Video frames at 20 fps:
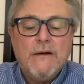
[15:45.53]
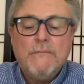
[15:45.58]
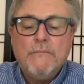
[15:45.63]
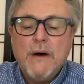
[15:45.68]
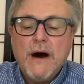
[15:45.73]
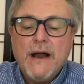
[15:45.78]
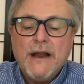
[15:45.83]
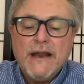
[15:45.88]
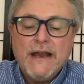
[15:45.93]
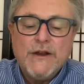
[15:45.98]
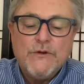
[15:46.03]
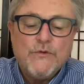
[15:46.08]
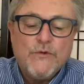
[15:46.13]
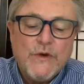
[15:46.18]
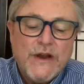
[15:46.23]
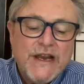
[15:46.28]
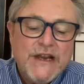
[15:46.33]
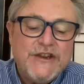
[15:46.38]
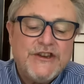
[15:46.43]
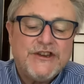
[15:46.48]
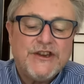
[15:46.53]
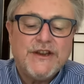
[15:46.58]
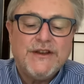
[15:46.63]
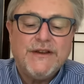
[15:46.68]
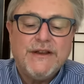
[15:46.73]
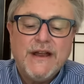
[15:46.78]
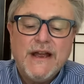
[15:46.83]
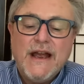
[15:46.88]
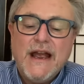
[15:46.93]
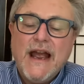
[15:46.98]
but in
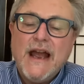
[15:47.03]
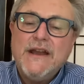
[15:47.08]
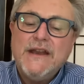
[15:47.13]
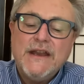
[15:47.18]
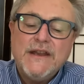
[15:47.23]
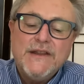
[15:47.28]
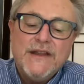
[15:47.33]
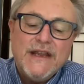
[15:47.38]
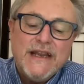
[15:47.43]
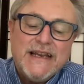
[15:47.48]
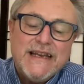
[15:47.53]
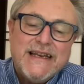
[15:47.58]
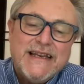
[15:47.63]
reason and in the